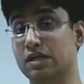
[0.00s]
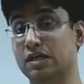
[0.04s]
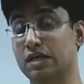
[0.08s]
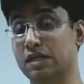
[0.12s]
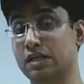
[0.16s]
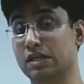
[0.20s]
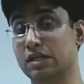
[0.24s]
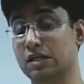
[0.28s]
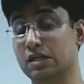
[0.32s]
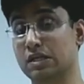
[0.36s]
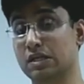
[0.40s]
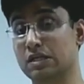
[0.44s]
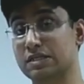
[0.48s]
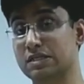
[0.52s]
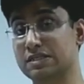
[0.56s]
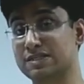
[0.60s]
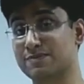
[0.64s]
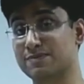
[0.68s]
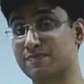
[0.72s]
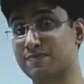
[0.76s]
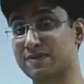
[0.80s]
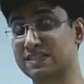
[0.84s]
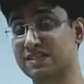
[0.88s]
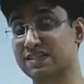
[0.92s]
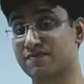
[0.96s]
in
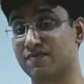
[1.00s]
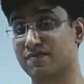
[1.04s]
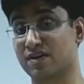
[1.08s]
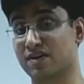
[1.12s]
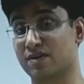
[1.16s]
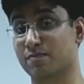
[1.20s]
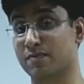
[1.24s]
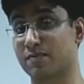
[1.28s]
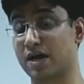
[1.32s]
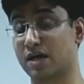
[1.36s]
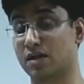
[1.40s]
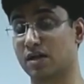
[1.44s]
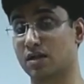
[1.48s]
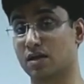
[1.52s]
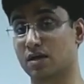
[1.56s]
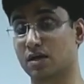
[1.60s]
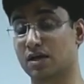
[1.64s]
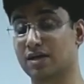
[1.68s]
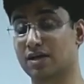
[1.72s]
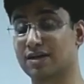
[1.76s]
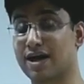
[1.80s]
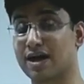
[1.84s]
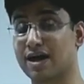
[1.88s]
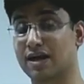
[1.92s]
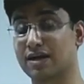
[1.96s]
specific
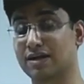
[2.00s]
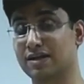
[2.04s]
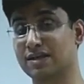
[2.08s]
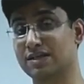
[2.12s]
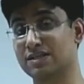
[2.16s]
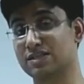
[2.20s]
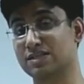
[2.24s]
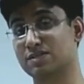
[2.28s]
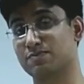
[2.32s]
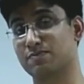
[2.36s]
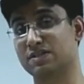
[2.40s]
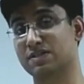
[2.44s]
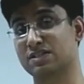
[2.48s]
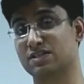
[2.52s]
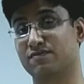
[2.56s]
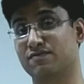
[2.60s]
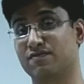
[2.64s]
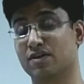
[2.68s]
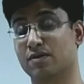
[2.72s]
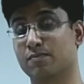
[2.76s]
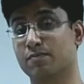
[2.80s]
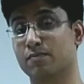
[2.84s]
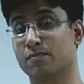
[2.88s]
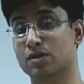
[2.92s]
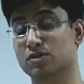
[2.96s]
manner, targeting
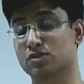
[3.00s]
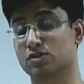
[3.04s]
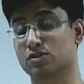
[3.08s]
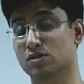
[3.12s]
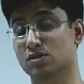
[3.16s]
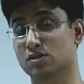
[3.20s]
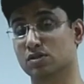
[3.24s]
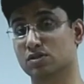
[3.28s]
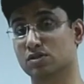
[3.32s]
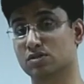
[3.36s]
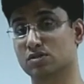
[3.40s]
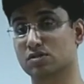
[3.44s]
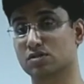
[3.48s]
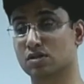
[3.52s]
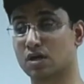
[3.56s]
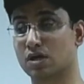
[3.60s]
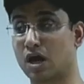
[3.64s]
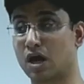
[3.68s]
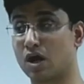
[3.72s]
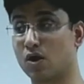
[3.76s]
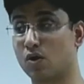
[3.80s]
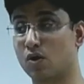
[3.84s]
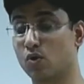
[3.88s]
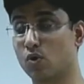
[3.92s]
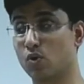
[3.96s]
specific muscles,
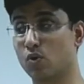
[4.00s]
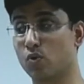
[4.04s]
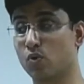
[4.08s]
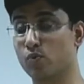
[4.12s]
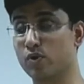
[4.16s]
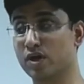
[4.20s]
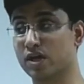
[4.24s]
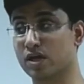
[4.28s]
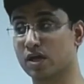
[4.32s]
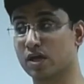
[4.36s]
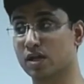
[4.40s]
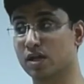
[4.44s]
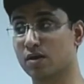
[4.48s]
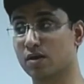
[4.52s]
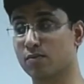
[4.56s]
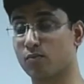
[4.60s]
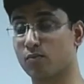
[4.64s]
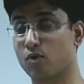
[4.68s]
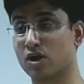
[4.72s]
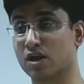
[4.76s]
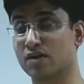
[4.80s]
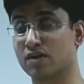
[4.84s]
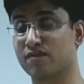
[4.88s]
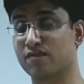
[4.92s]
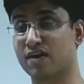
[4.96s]
how we can
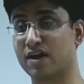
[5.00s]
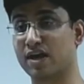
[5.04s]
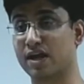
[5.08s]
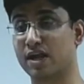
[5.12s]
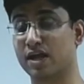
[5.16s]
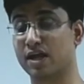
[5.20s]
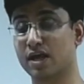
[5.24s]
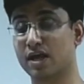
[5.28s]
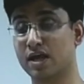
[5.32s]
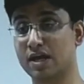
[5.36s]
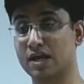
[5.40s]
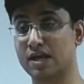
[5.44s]
modify